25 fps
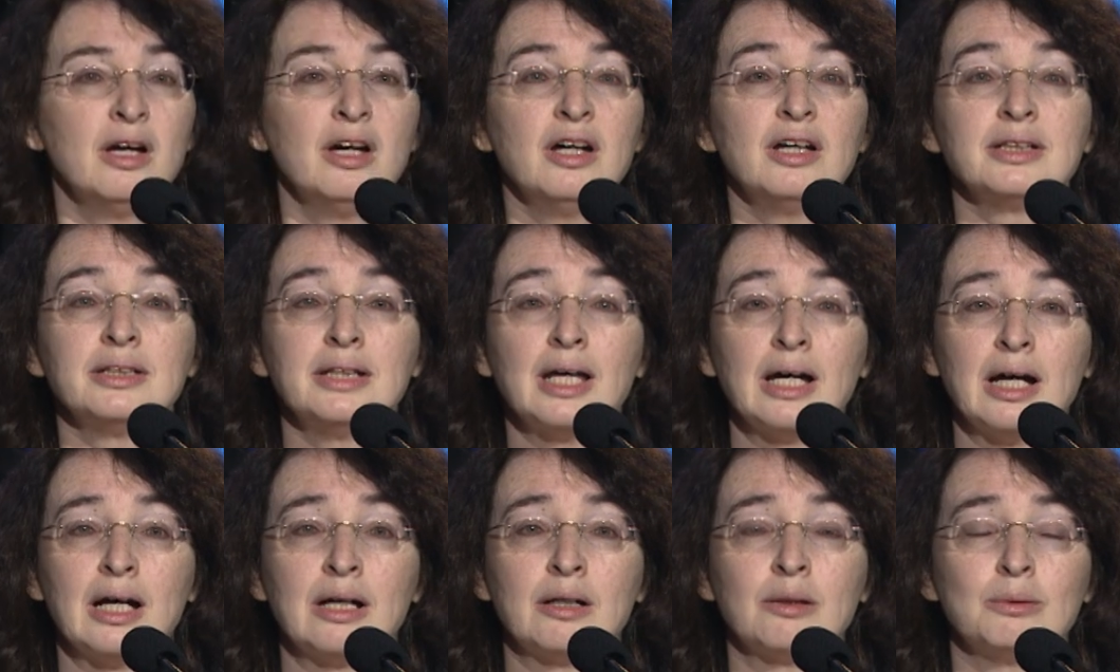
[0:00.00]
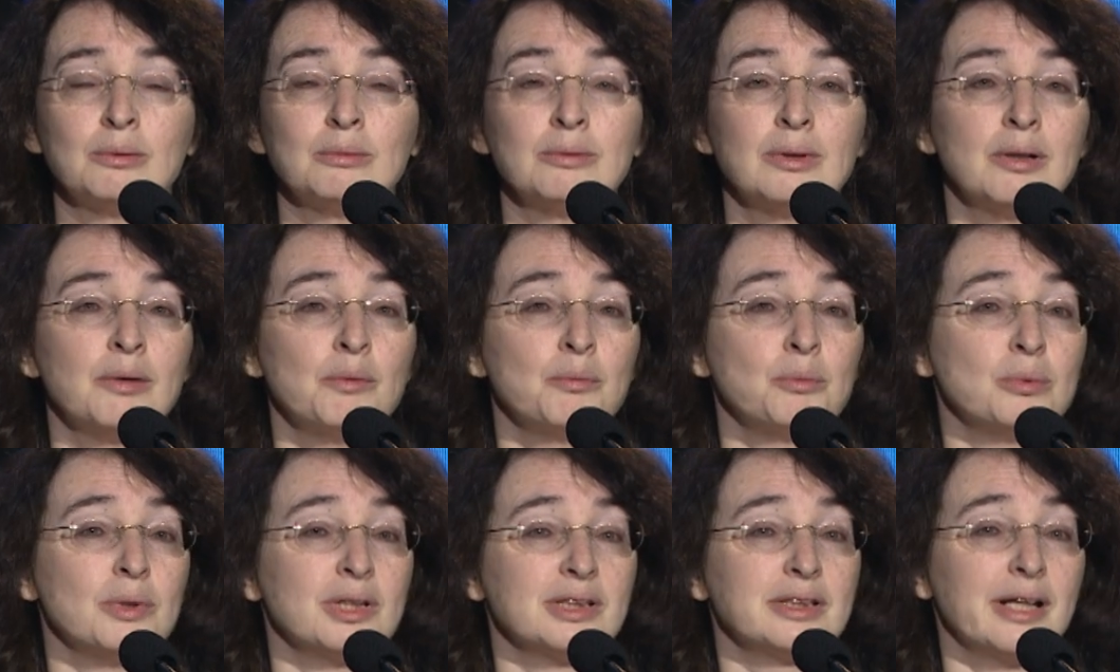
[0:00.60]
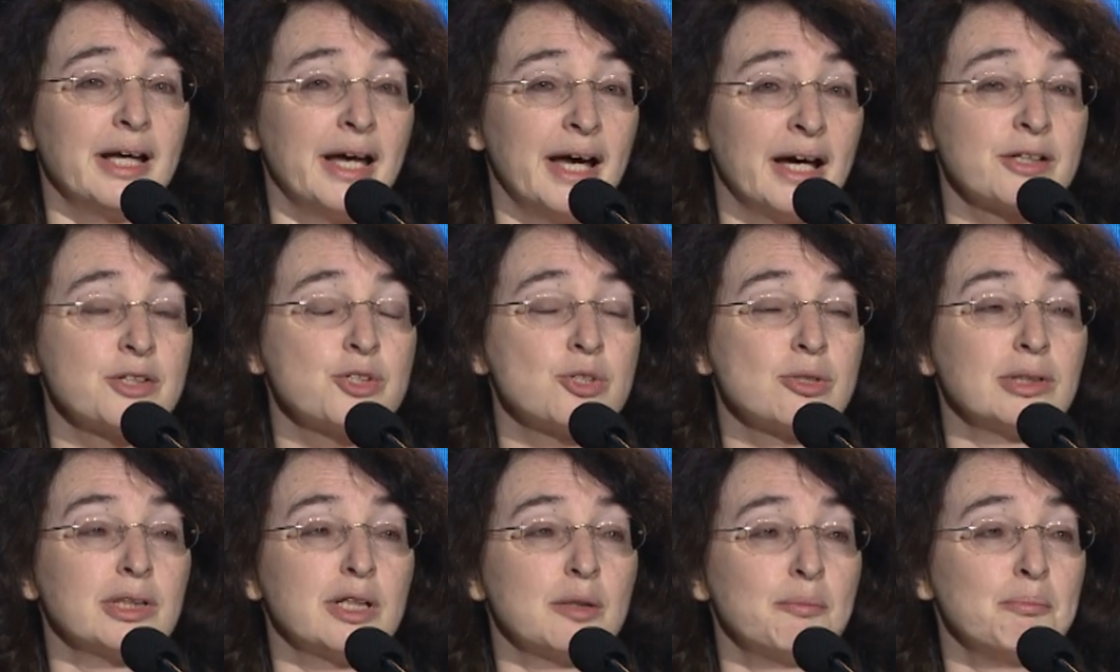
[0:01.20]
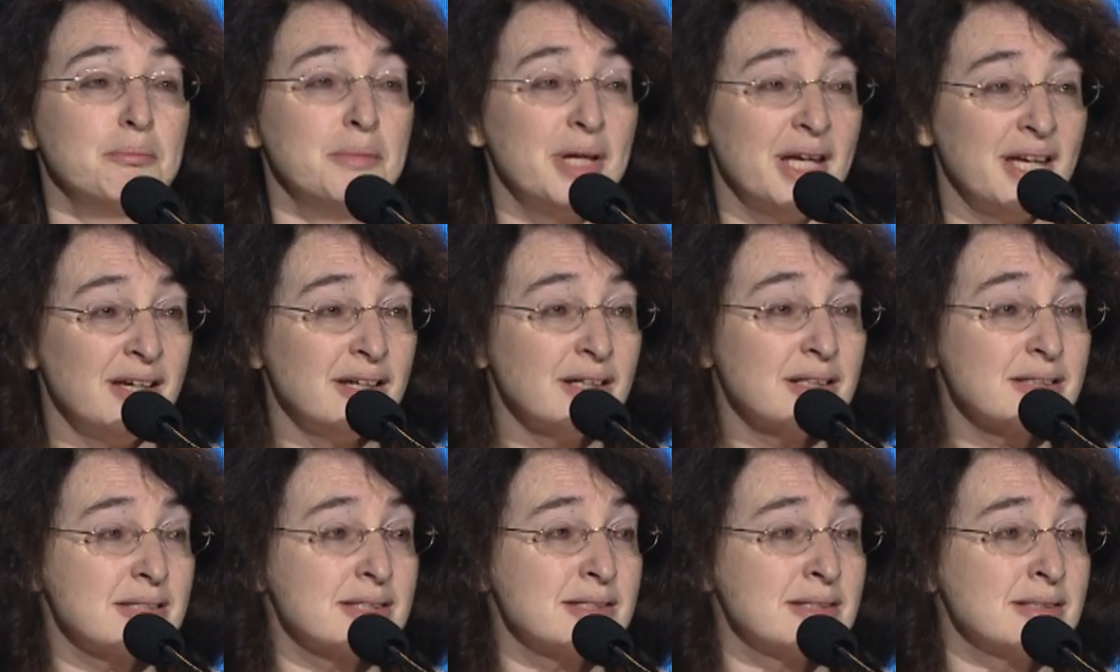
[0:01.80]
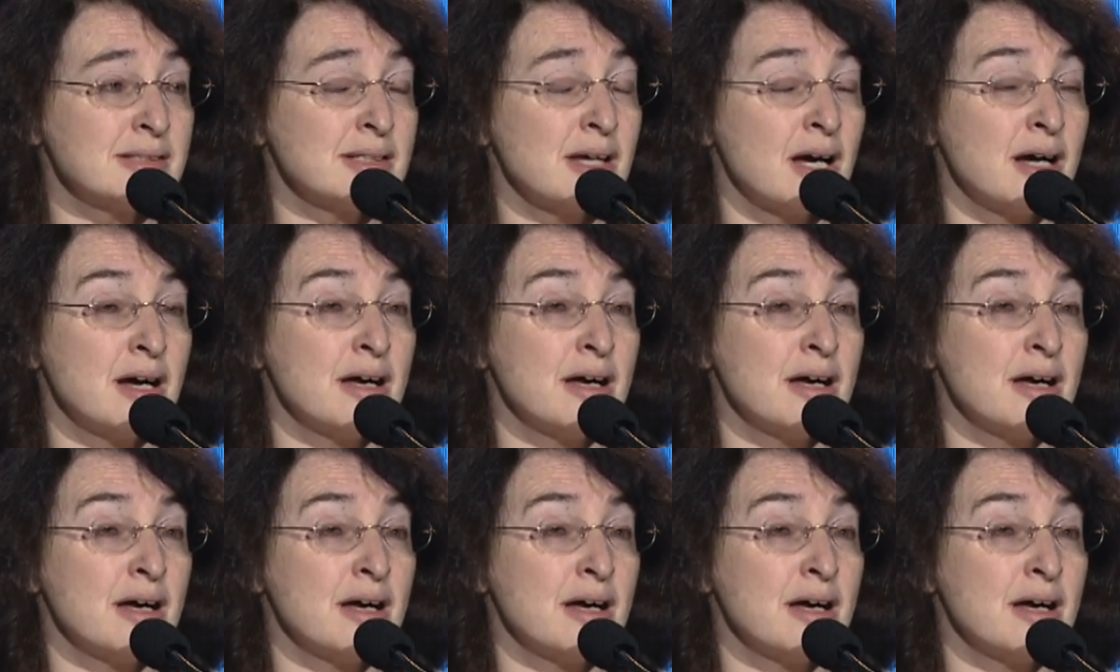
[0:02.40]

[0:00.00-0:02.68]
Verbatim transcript: Now, what actually makes